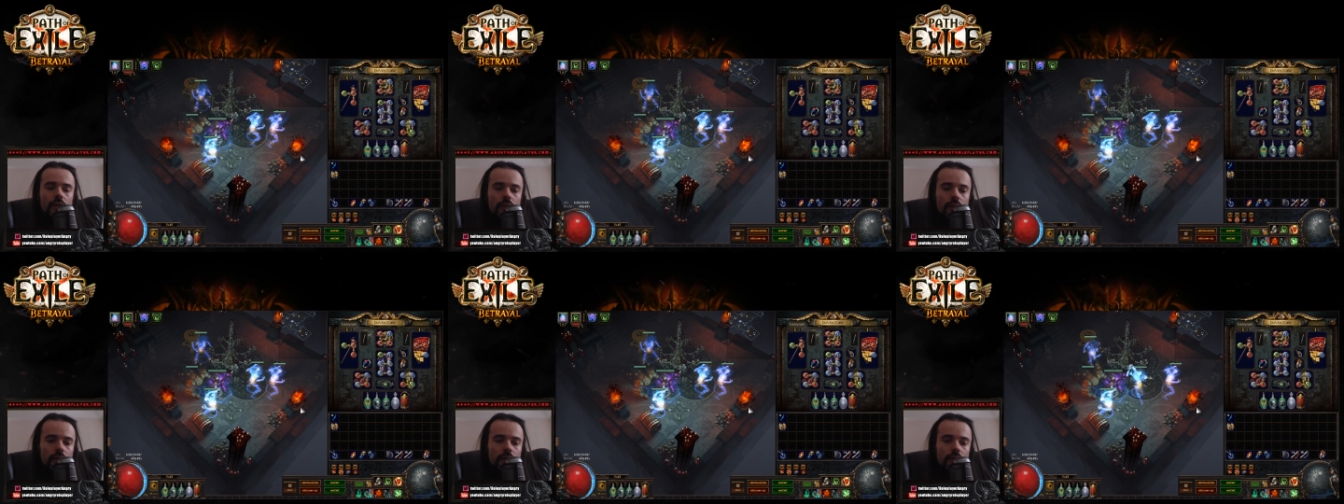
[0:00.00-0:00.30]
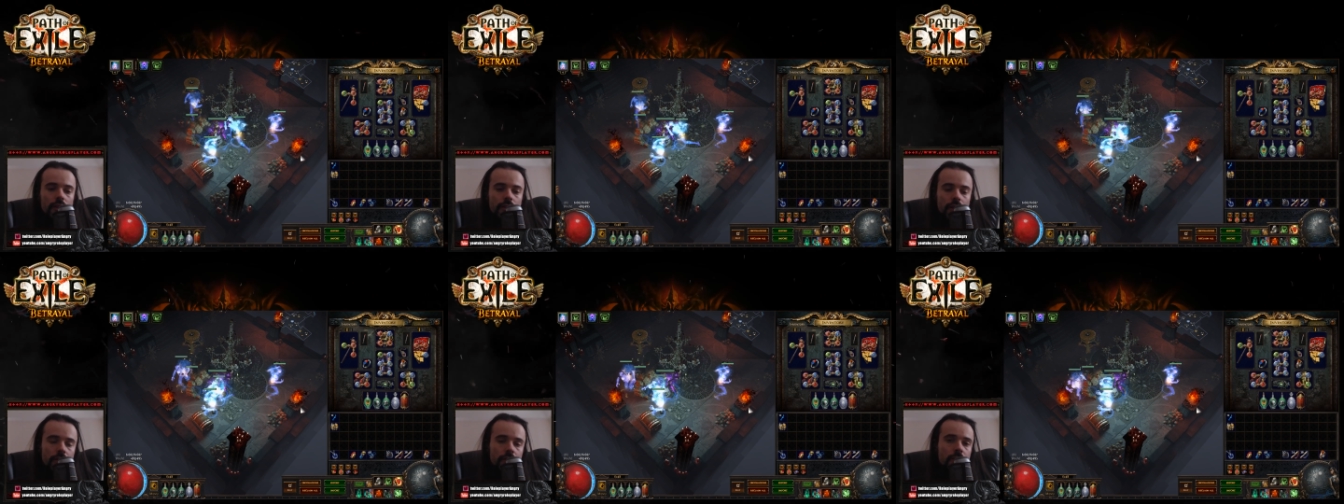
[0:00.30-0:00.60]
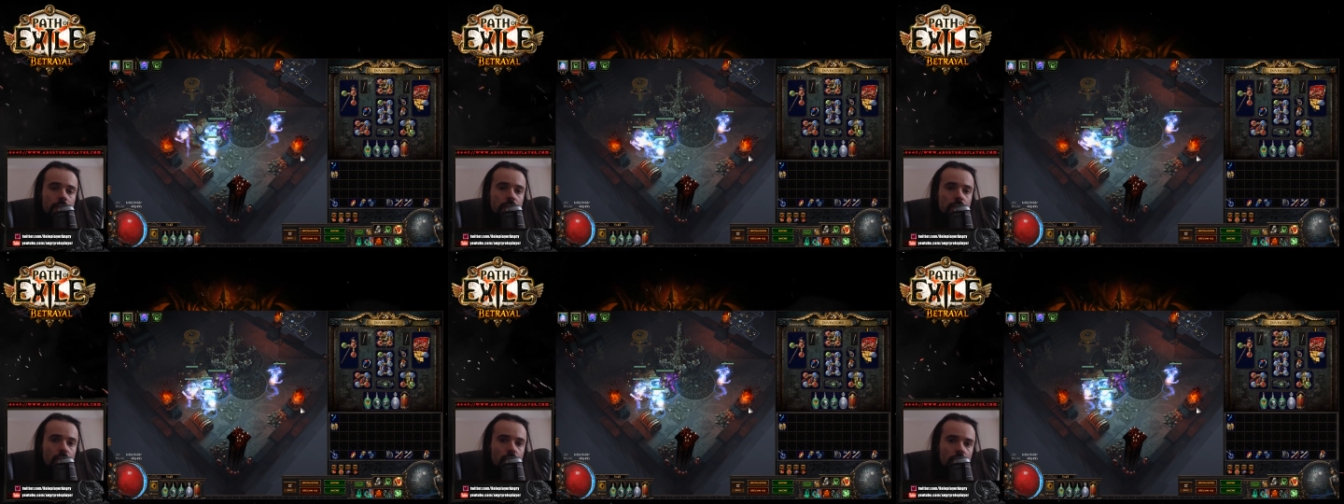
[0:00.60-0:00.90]
Another
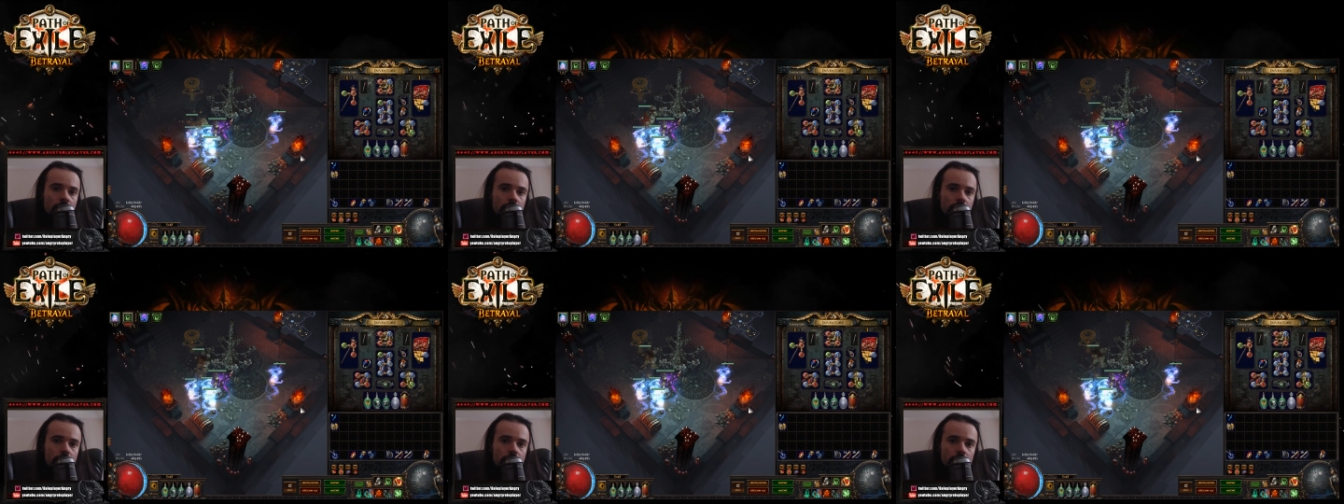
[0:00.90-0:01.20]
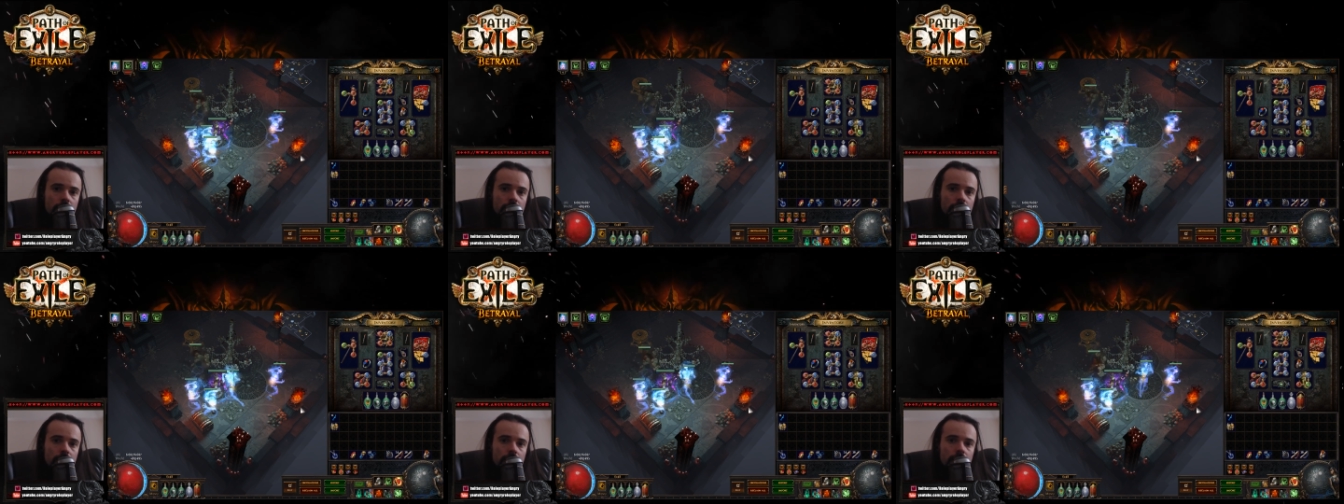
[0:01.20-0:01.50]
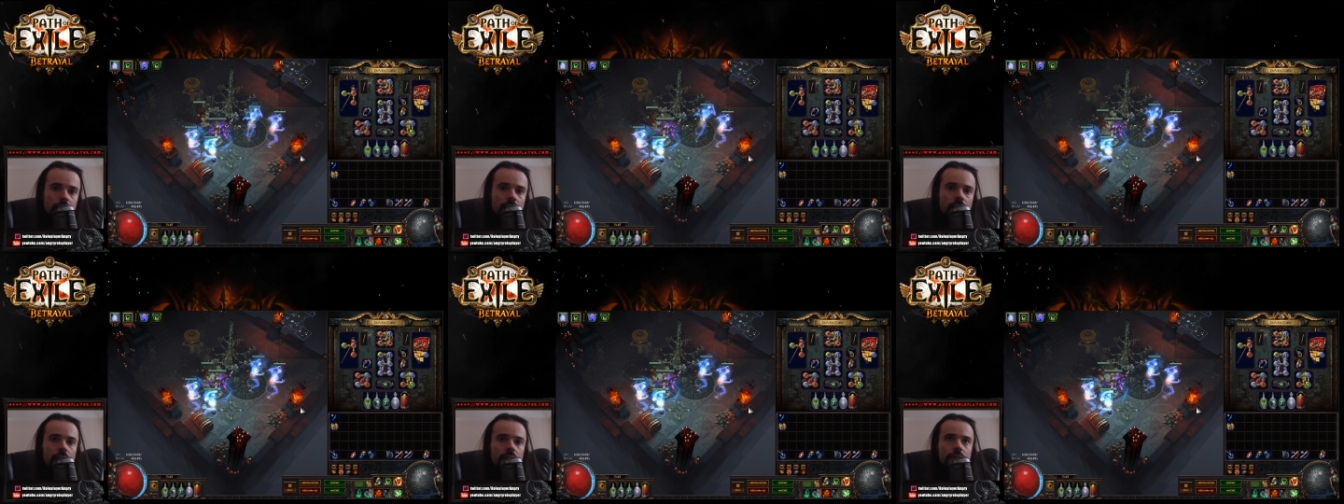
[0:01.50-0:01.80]
important thing that
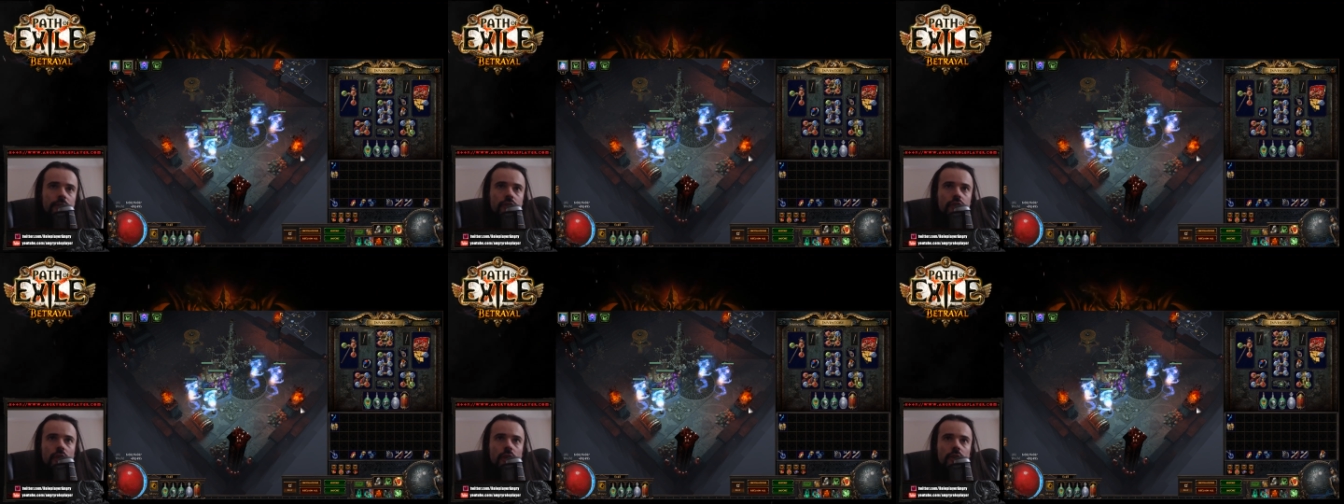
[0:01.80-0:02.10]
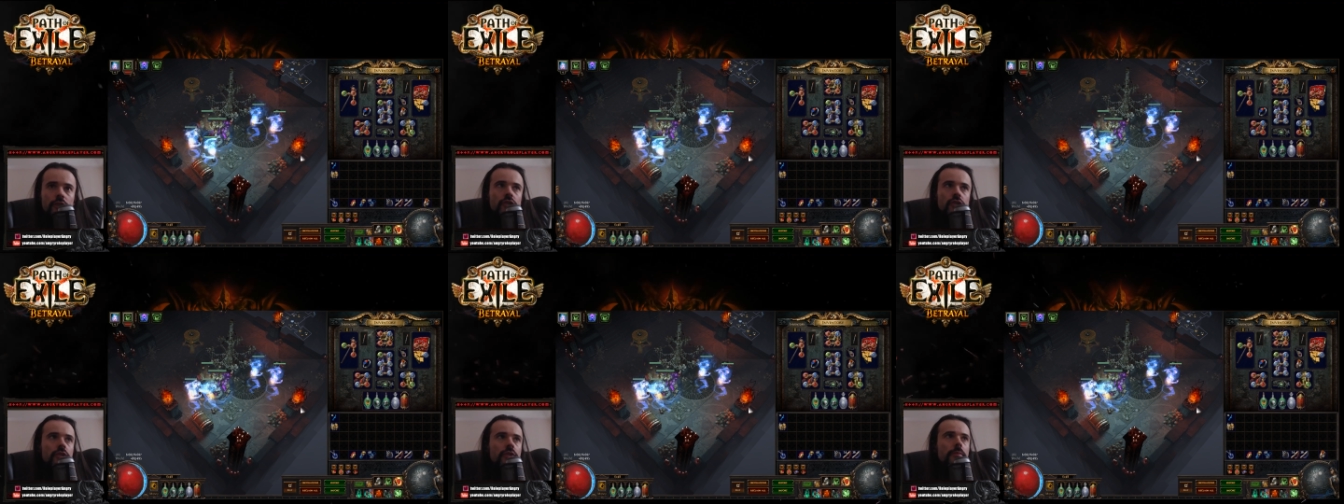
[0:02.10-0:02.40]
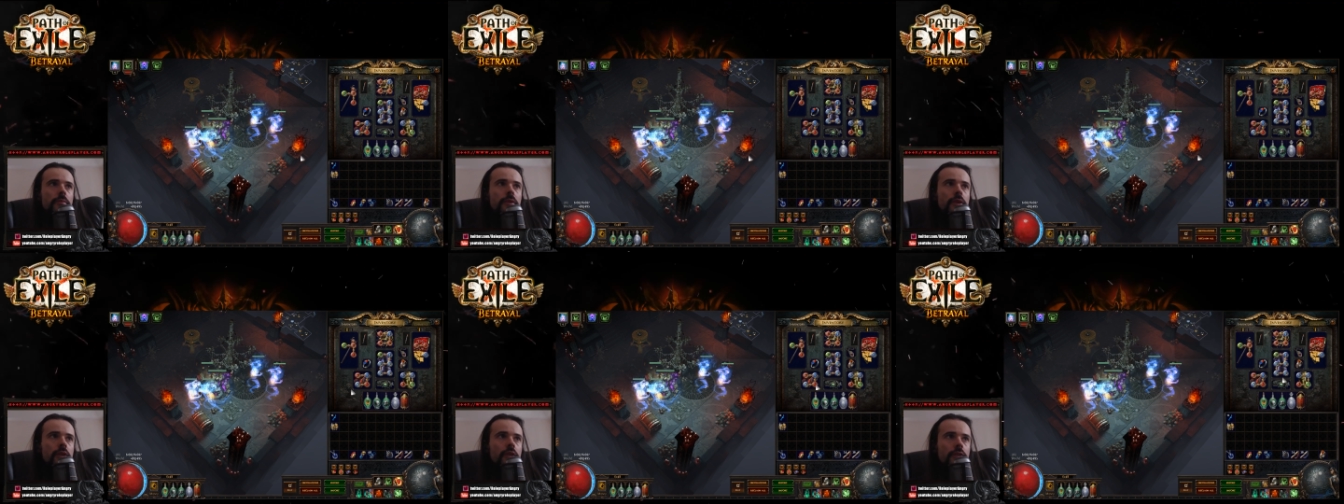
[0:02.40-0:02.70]
I changed in the
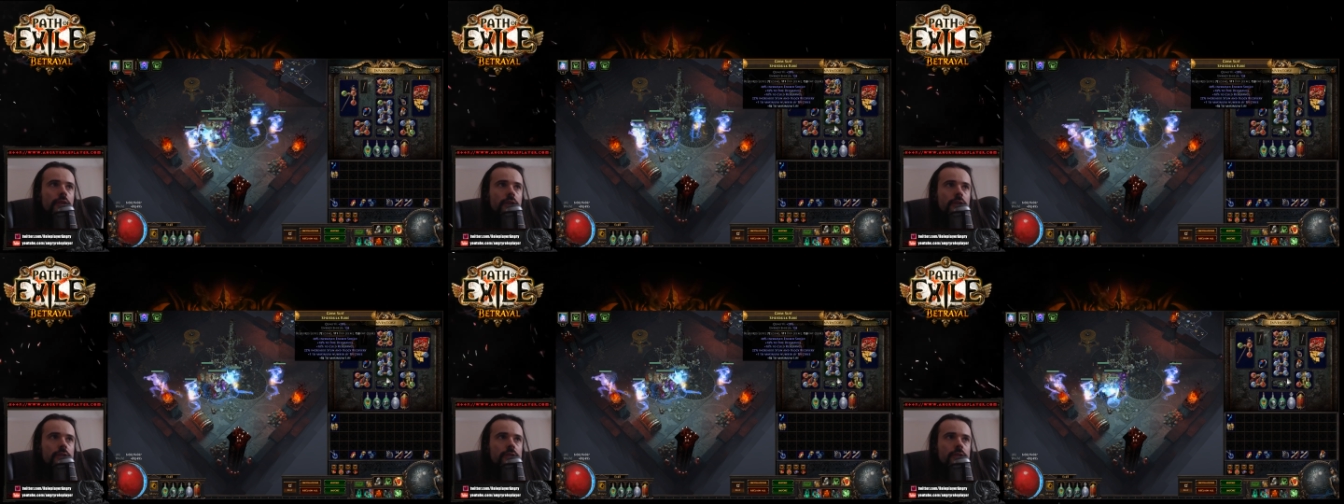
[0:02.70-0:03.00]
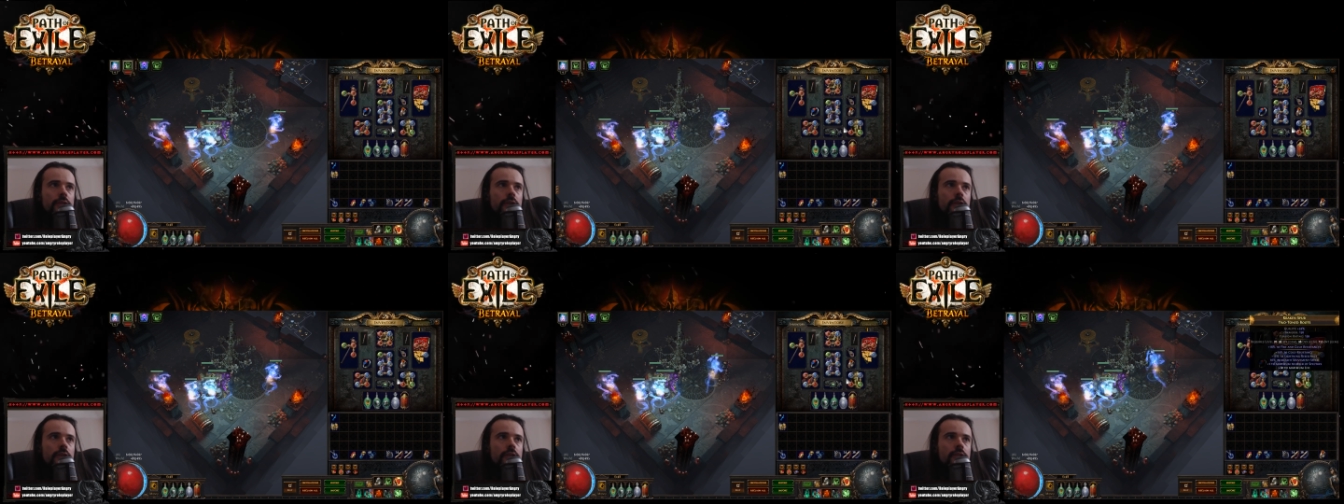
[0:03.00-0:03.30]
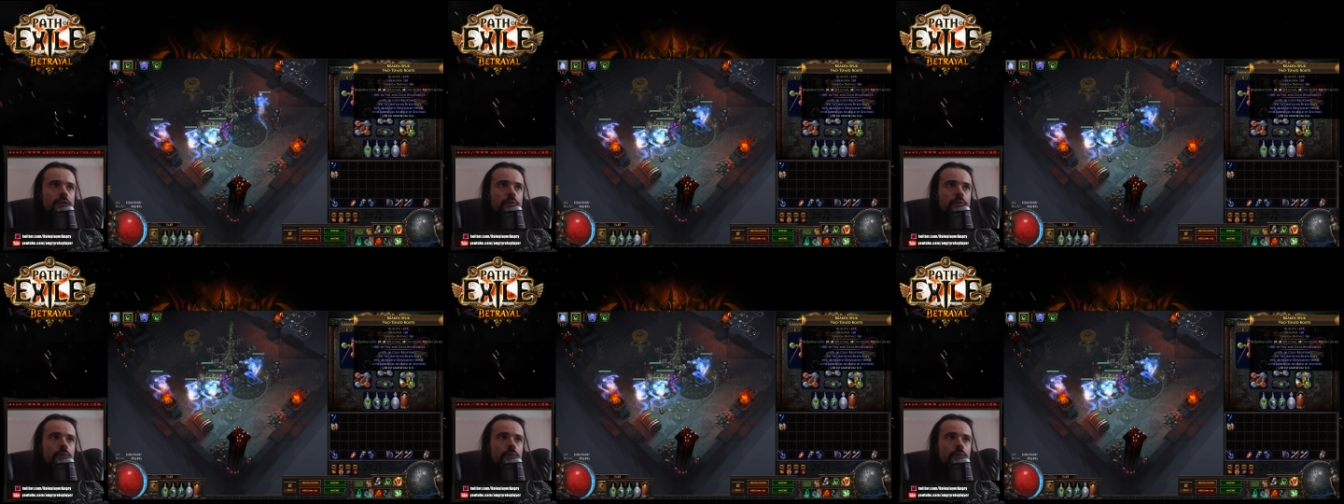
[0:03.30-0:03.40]
build is this,